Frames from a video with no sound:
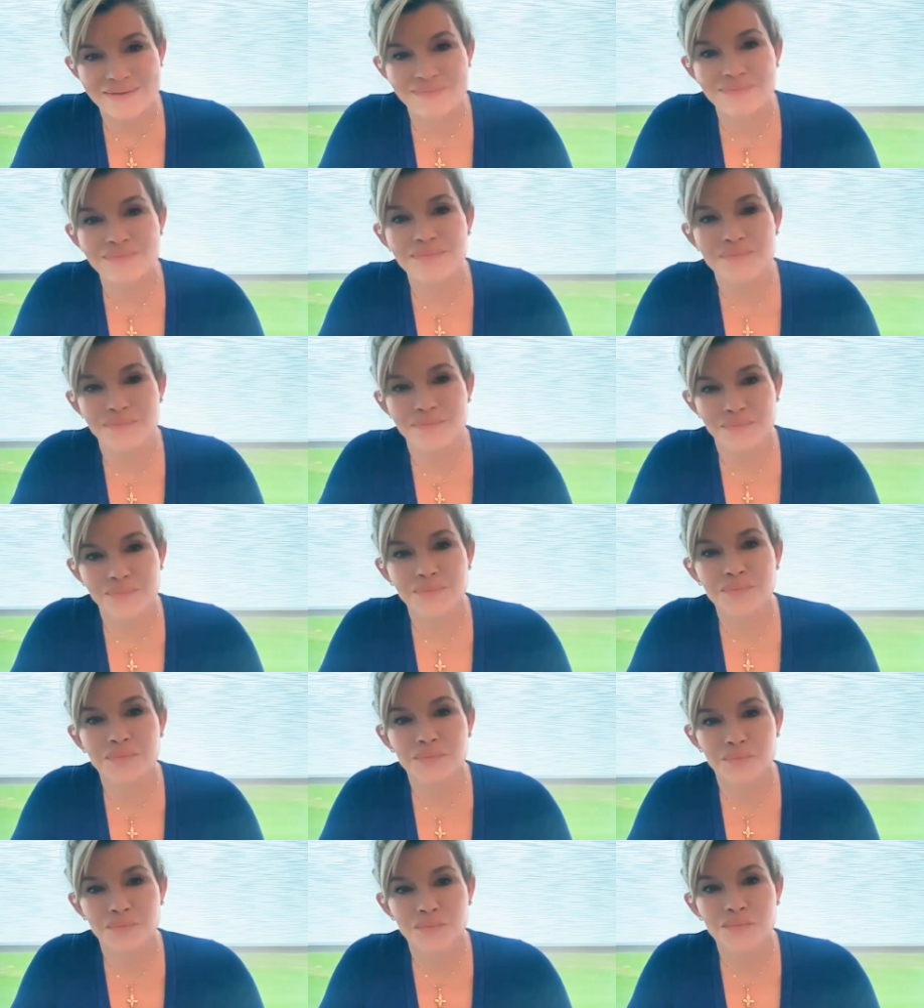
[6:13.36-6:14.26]
making a
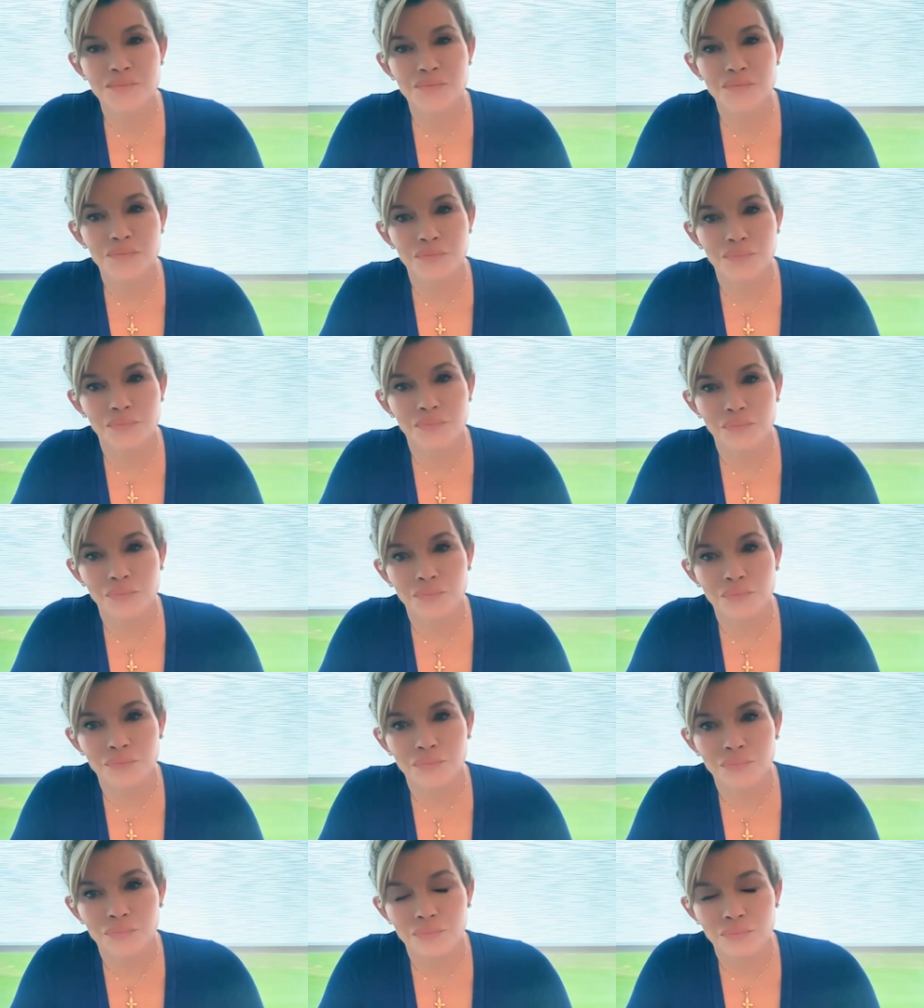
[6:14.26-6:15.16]
strong emphasis
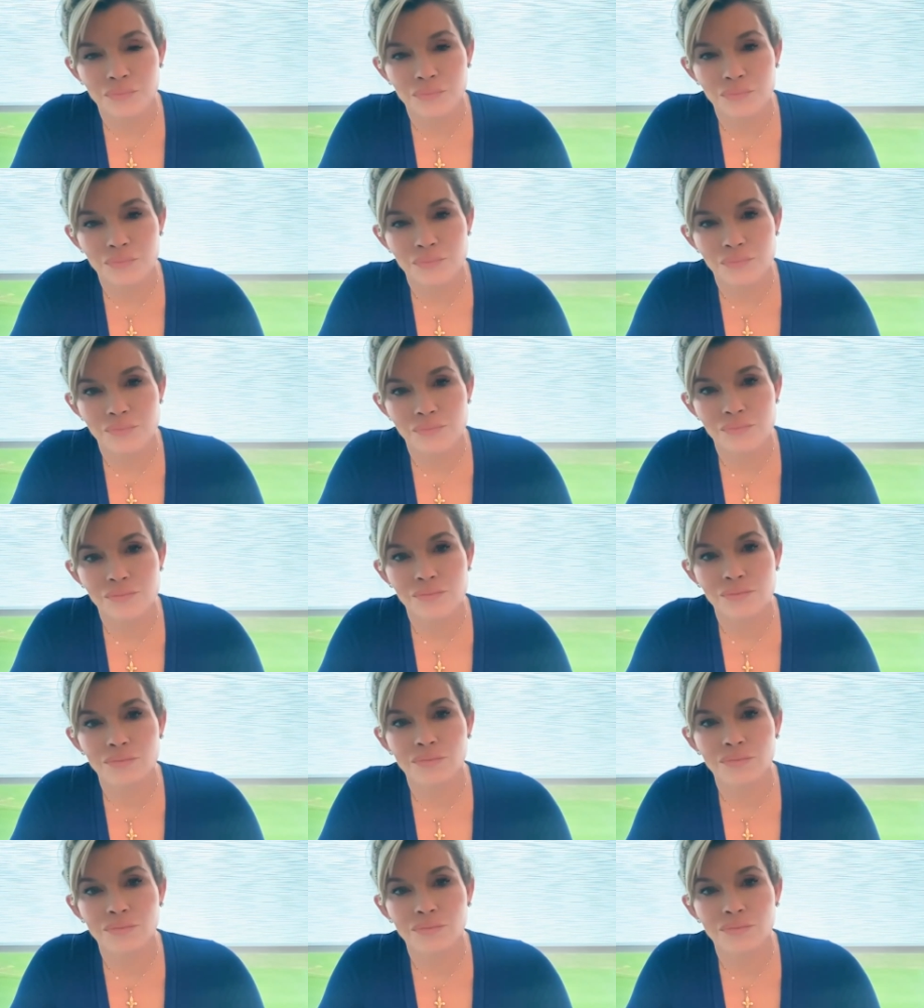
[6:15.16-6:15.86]
on character